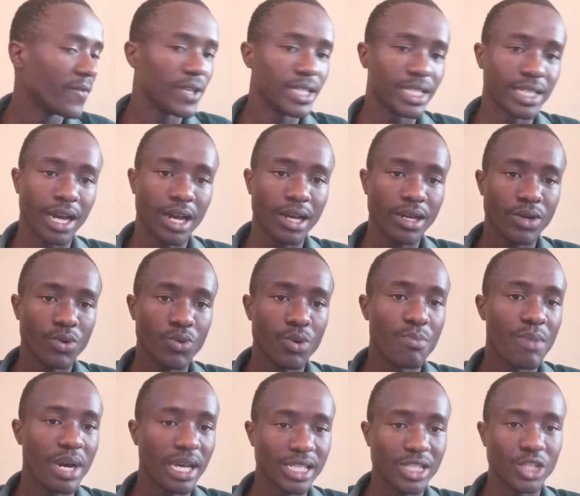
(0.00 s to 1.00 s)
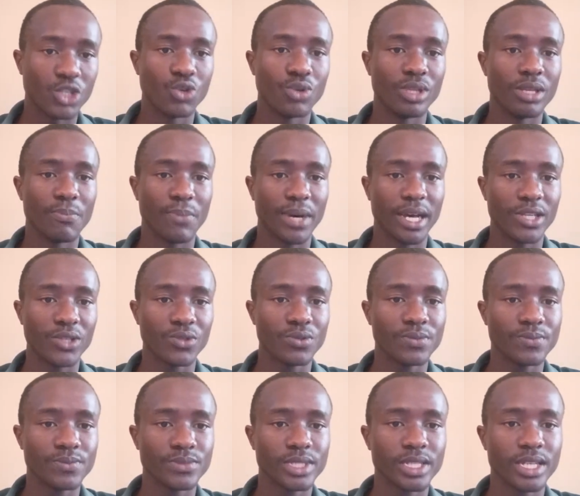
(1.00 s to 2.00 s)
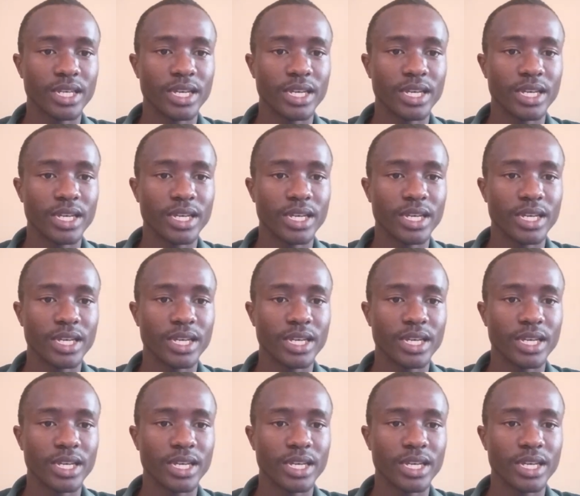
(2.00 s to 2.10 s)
Vita, we must know the person.